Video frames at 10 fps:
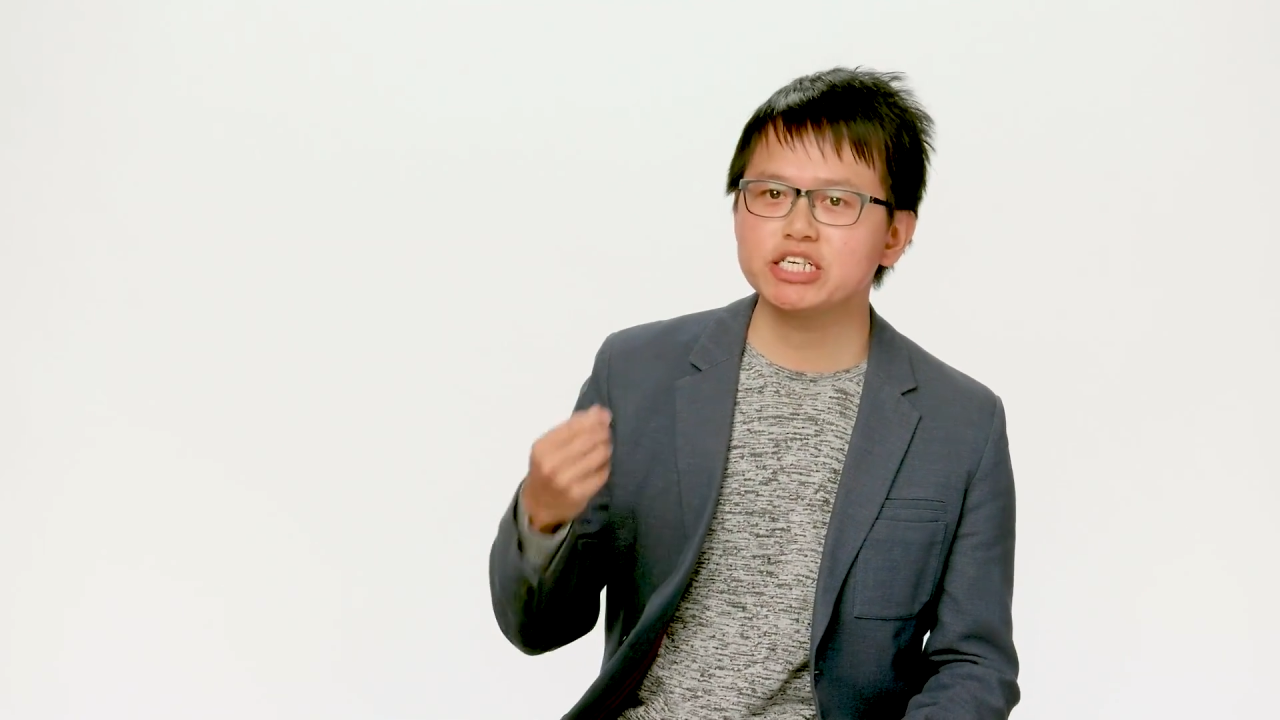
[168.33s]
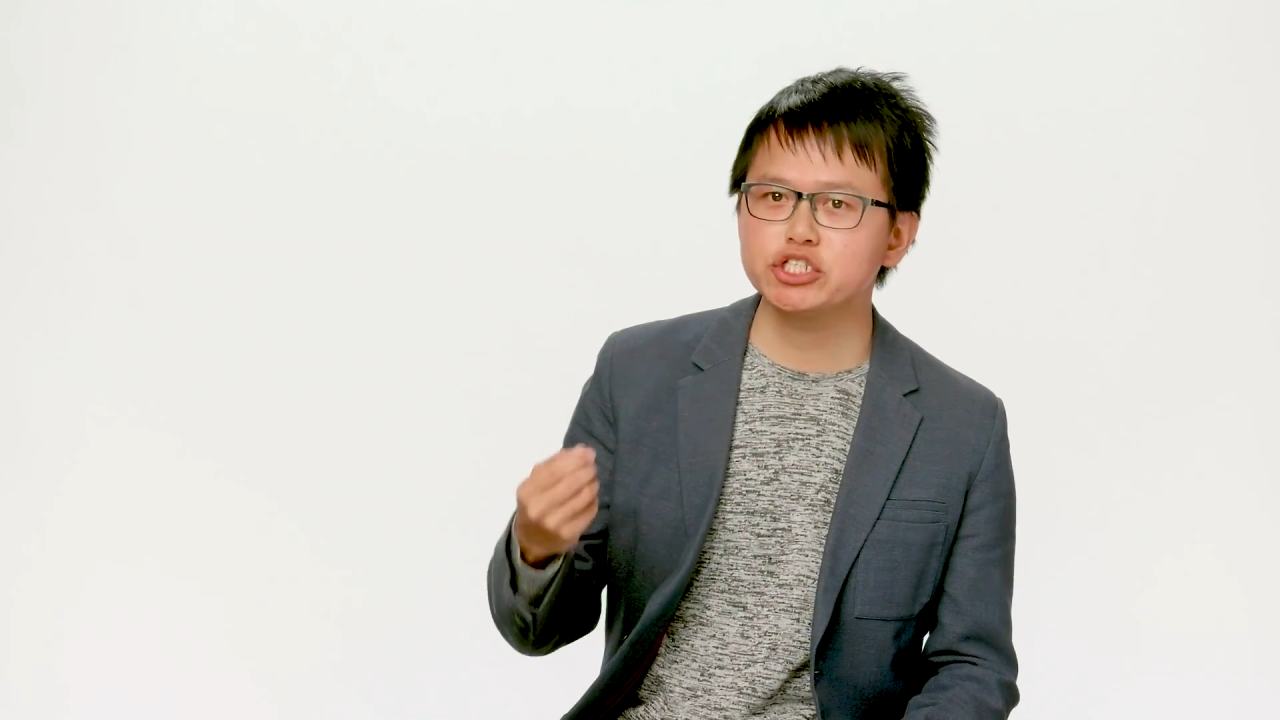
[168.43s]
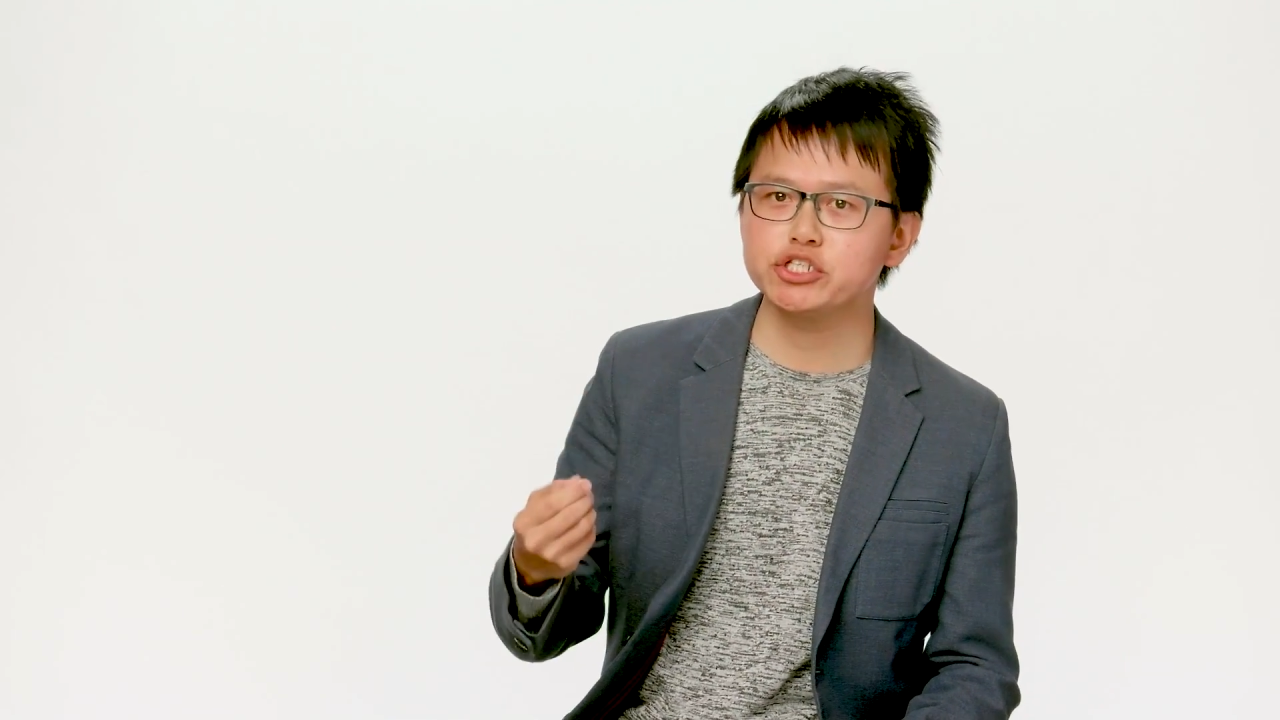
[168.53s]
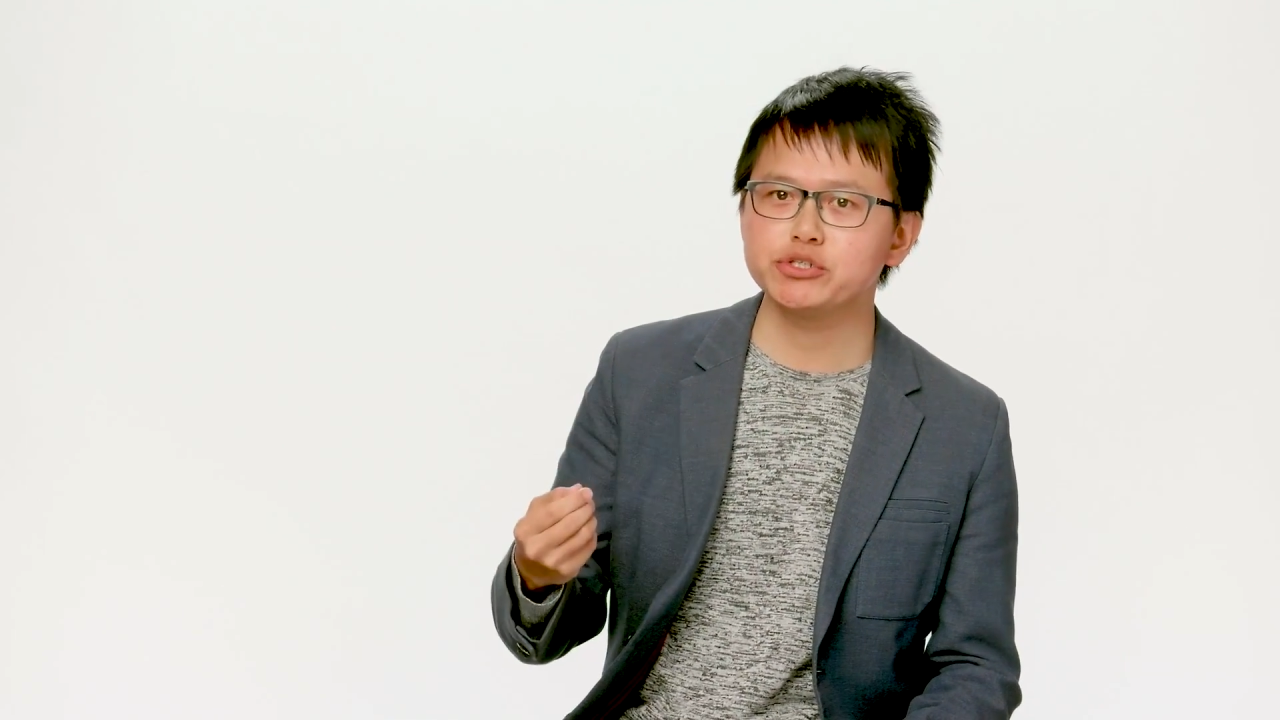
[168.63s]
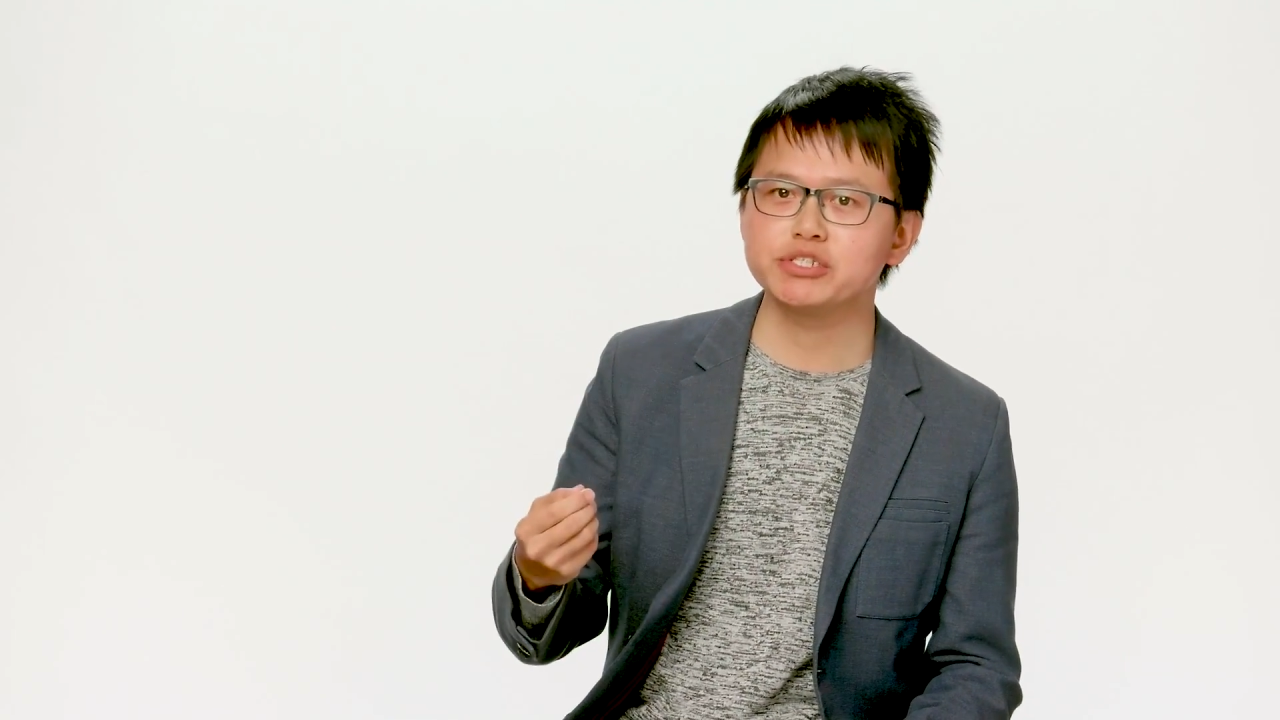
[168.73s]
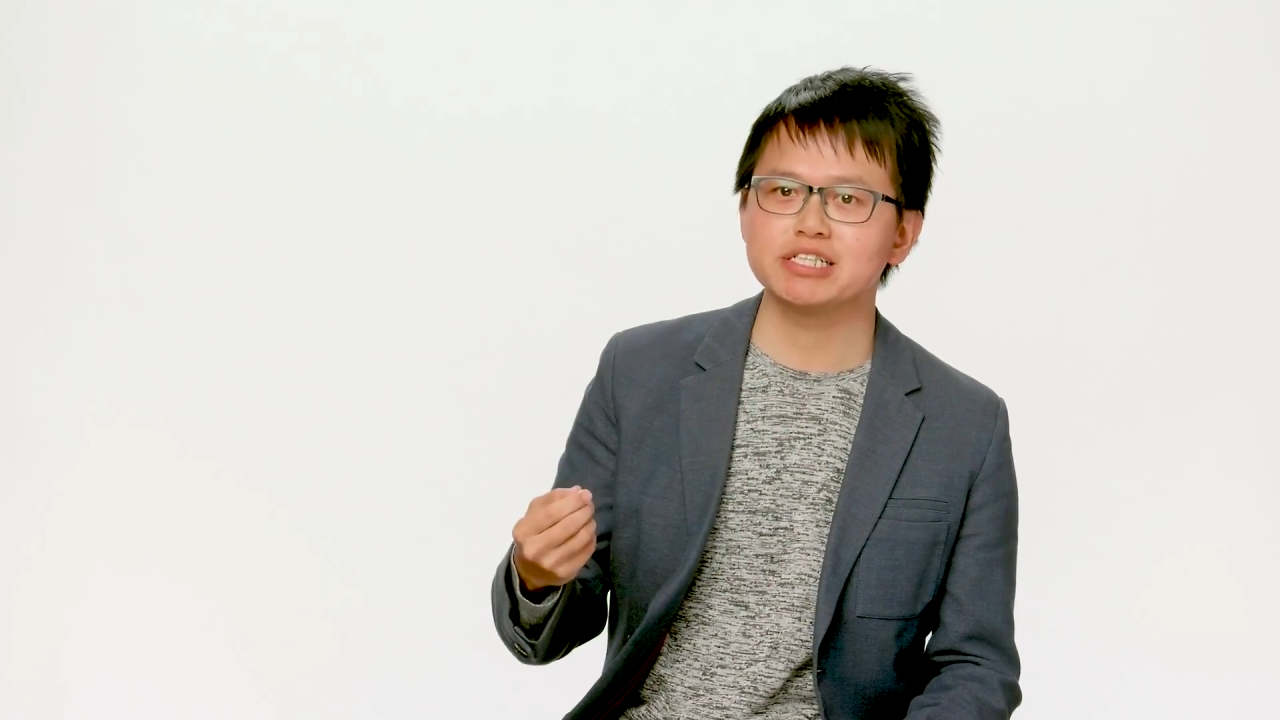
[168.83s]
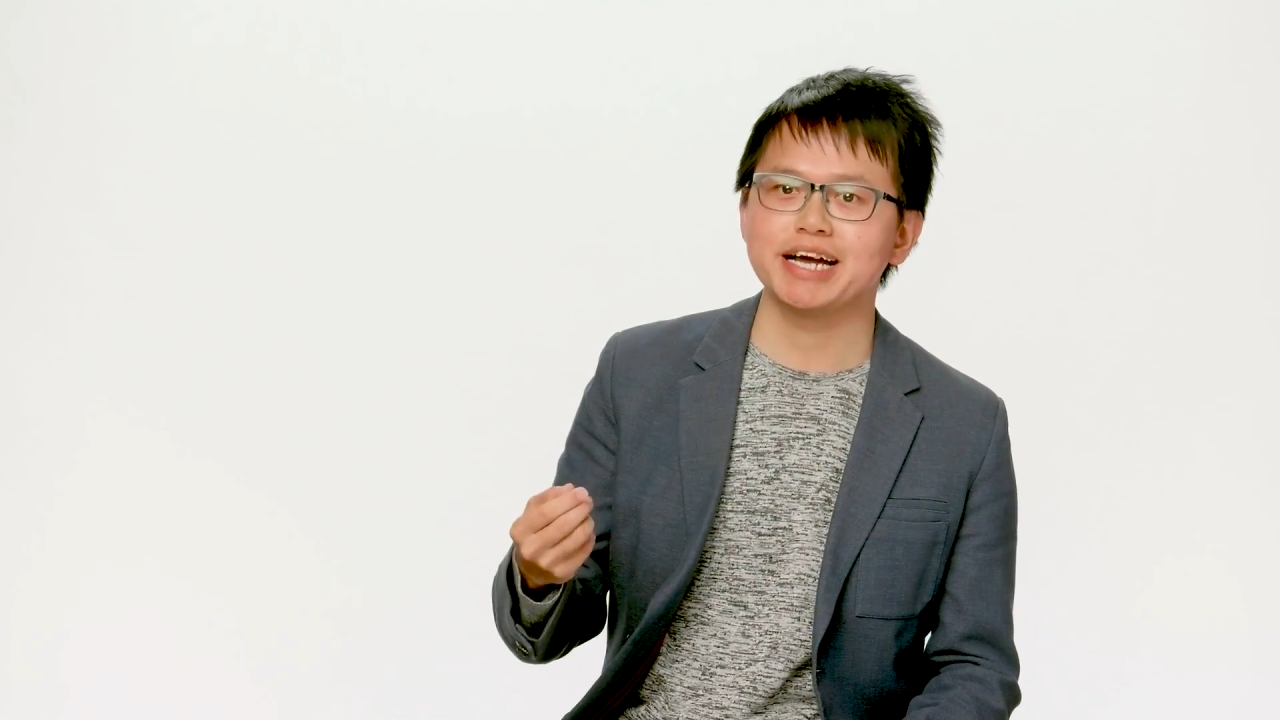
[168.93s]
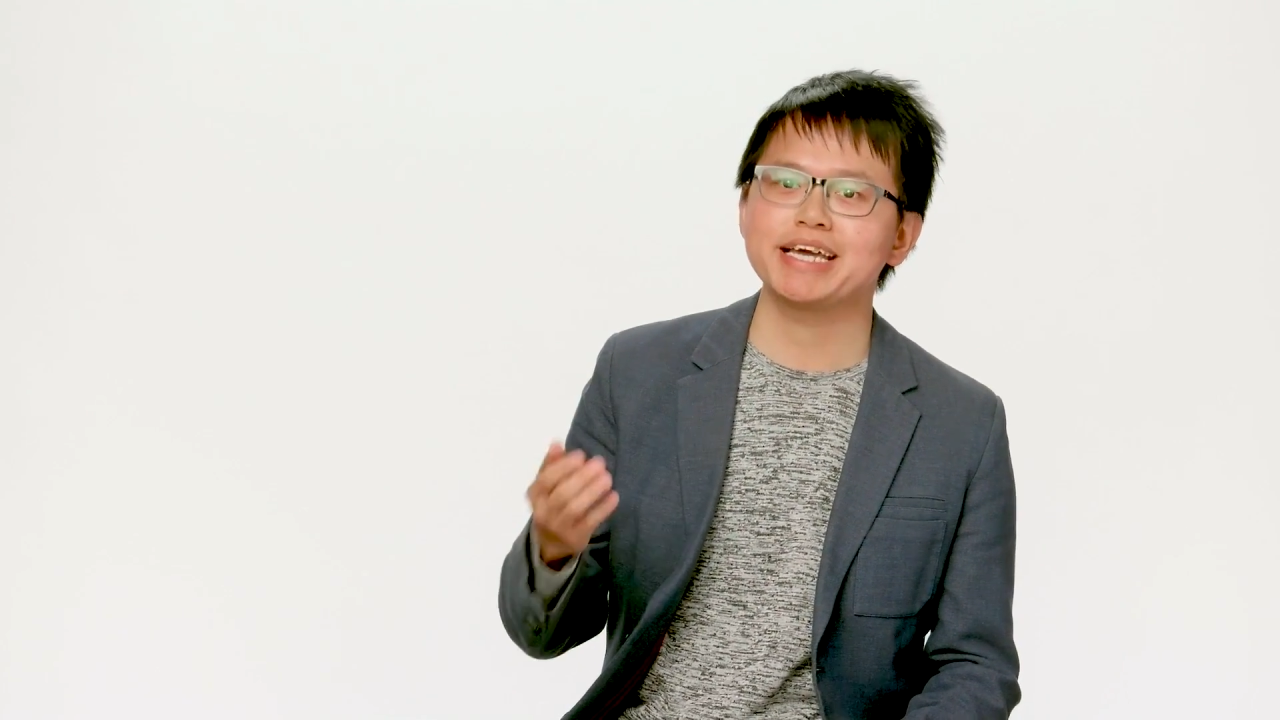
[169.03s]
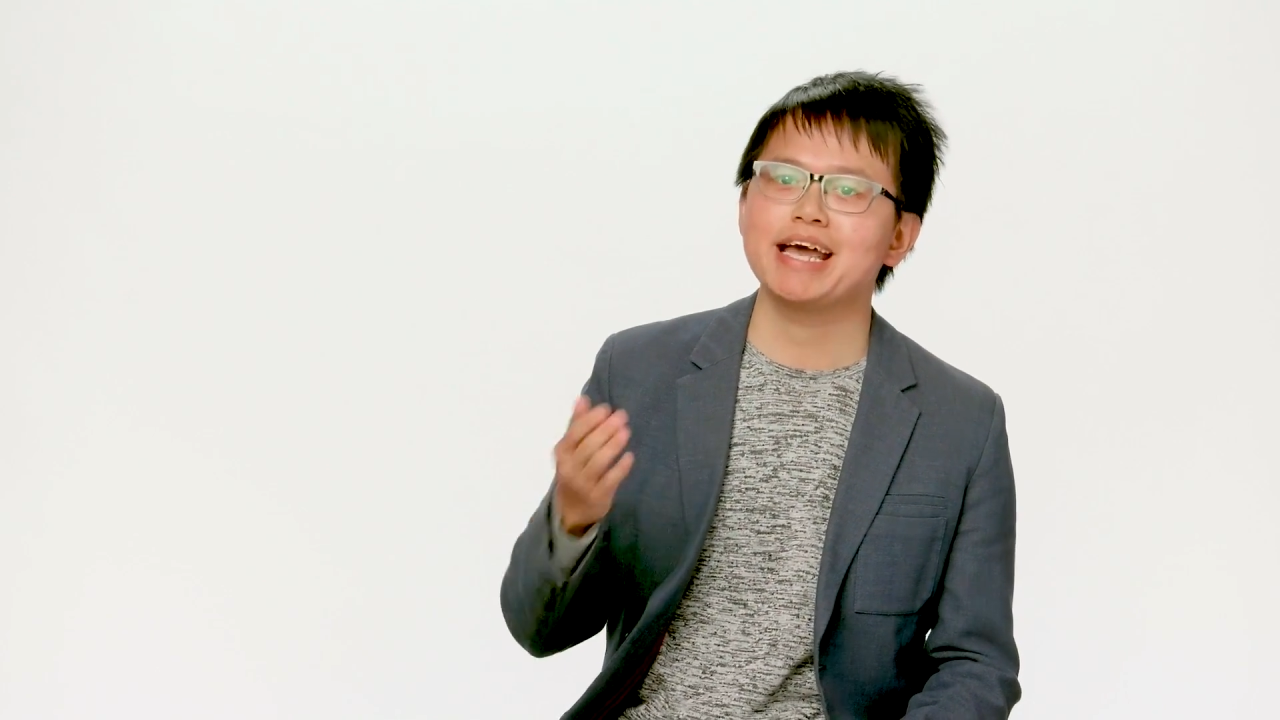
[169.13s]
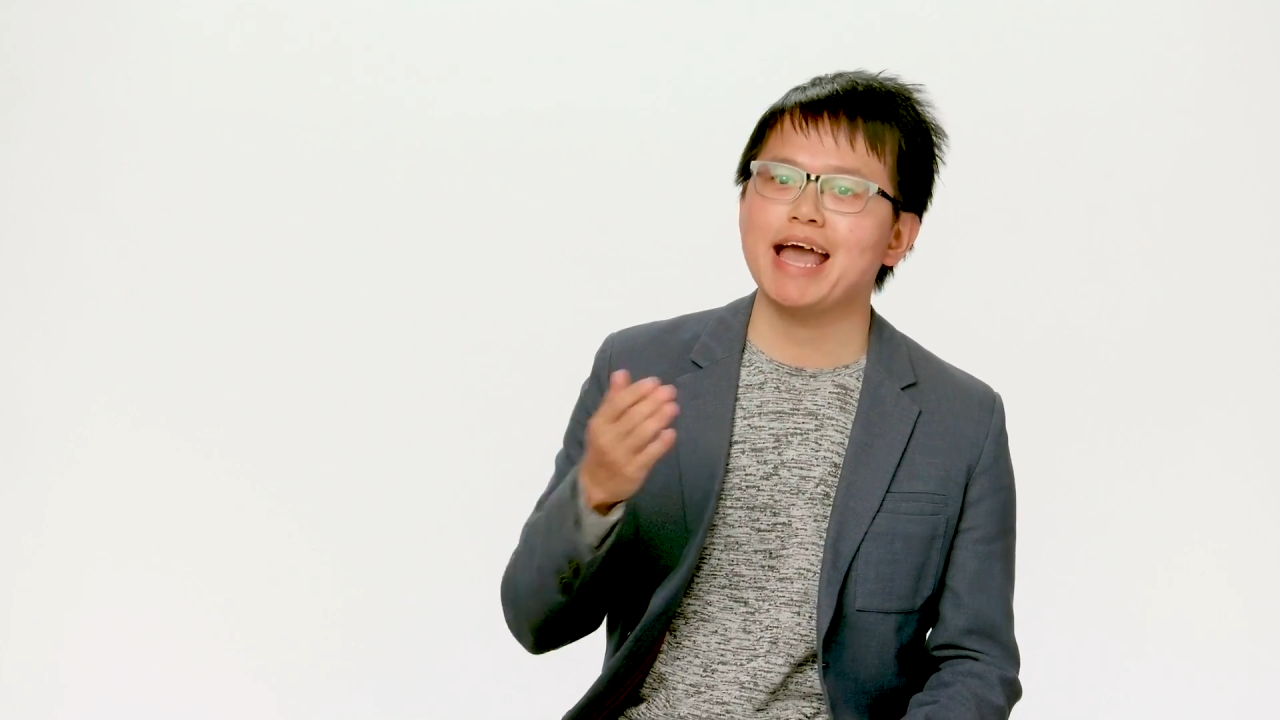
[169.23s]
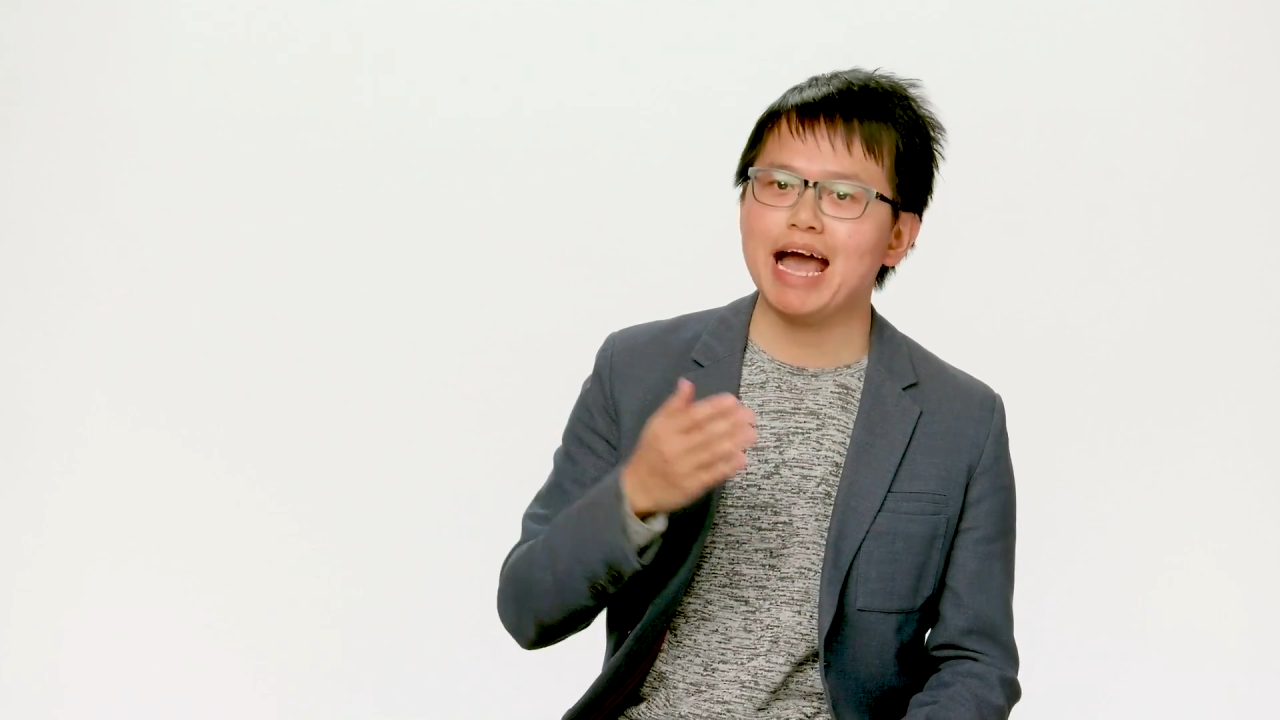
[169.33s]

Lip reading: issues like